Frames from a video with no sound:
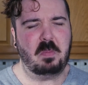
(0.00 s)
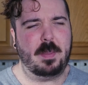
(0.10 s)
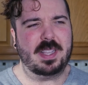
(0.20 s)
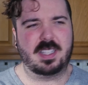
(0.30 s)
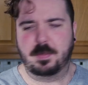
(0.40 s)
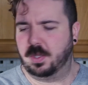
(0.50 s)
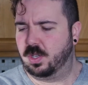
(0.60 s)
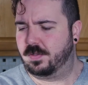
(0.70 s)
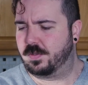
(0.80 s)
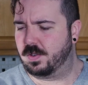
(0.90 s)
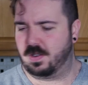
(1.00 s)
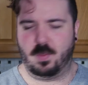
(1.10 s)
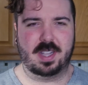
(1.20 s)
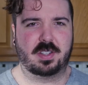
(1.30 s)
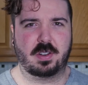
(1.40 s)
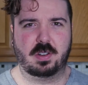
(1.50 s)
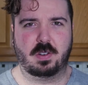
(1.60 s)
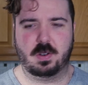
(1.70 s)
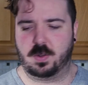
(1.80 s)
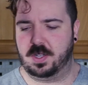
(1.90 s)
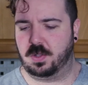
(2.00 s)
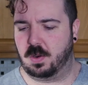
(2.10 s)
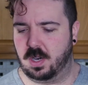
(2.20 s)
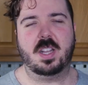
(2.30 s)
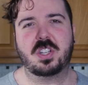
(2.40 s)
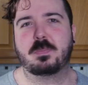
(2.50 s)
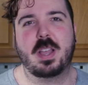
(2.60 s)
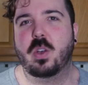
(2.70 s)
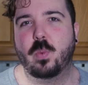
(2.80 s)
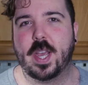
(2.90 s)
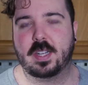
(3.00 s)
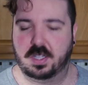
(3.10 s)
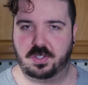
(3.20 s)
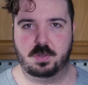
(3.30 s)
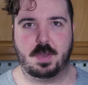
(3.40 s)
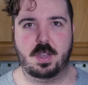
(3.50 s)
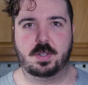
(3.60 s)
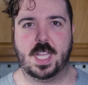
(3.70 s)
maybe simpler for a Western grocery store and just my own way to suit my own